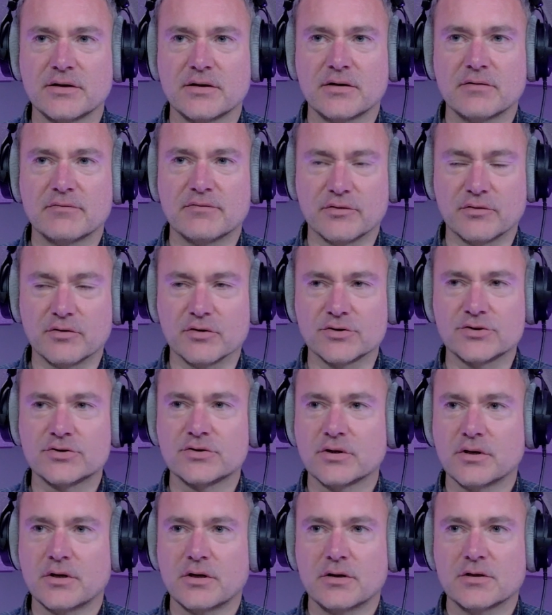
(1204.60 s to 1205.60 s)
For us,
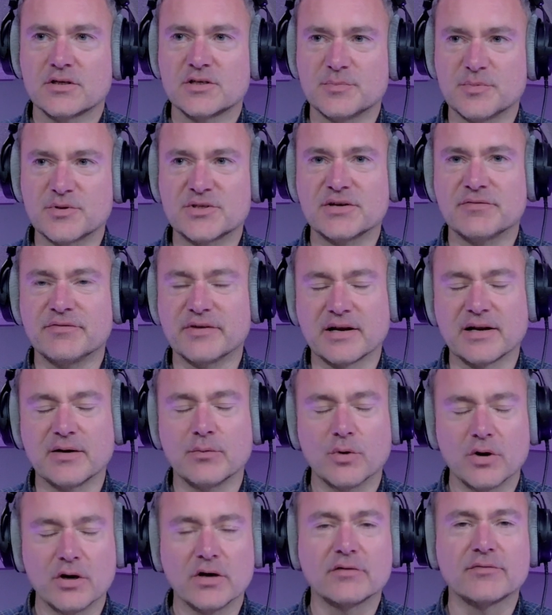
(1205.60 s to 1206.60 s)
specifically
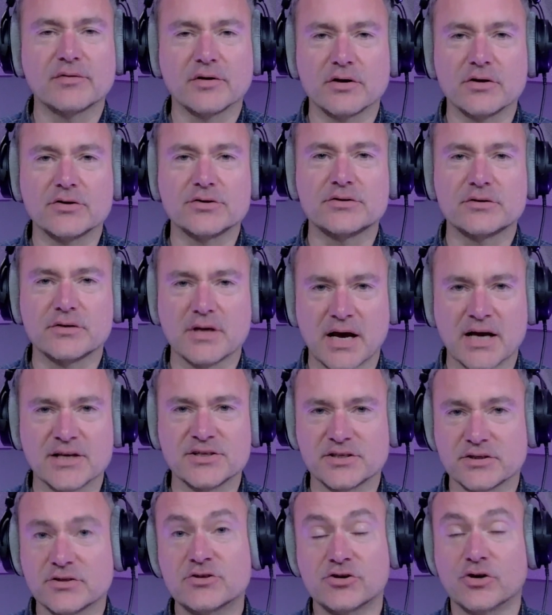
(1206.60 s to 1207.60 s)
workflows as
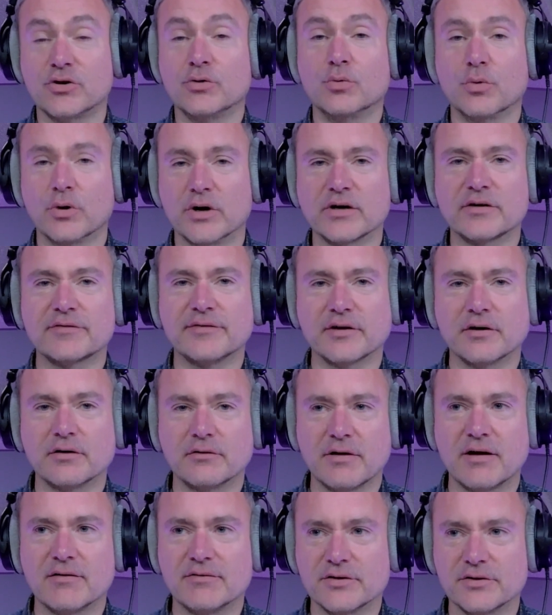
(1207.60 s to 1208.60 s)
a true
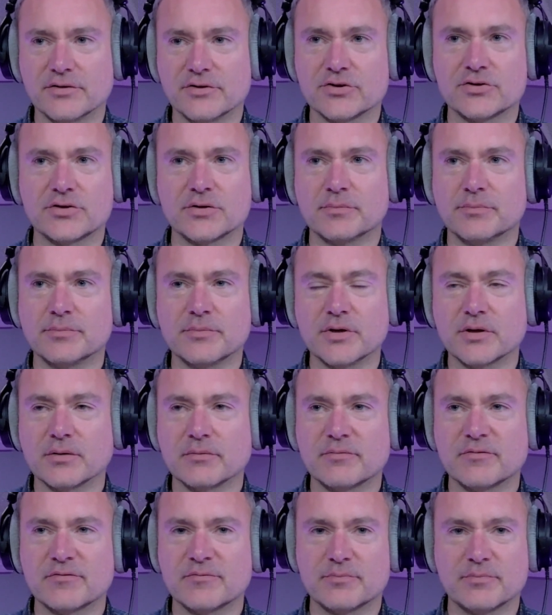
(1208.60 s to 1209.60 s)
workflow rather than just a
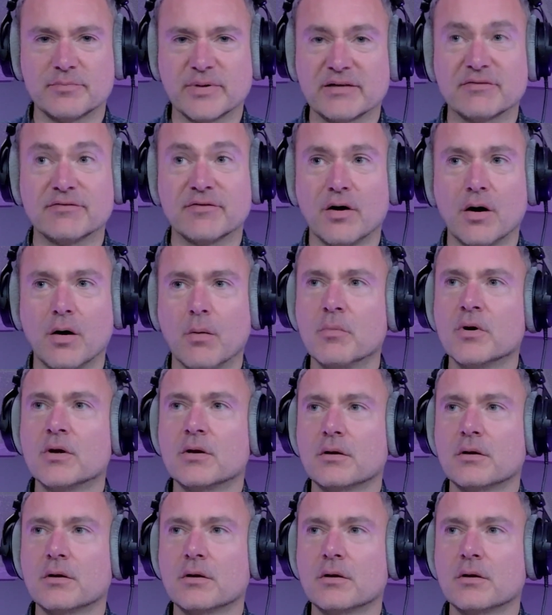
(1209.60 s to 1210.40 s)
big form,